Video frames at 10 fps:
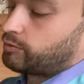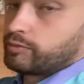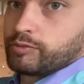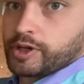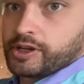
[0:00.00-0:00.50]

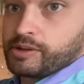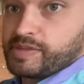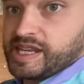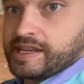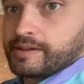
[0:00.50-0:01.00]
we're going to
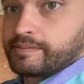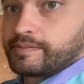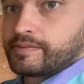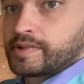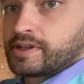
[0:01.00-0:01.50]
be
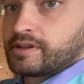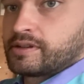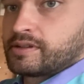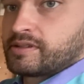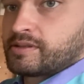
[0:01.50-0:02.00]

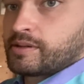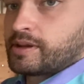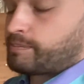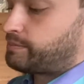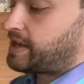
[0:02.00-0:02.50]

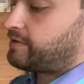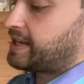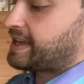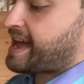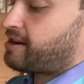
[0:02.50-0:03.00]

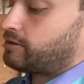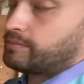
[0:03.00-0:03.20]
pivoting out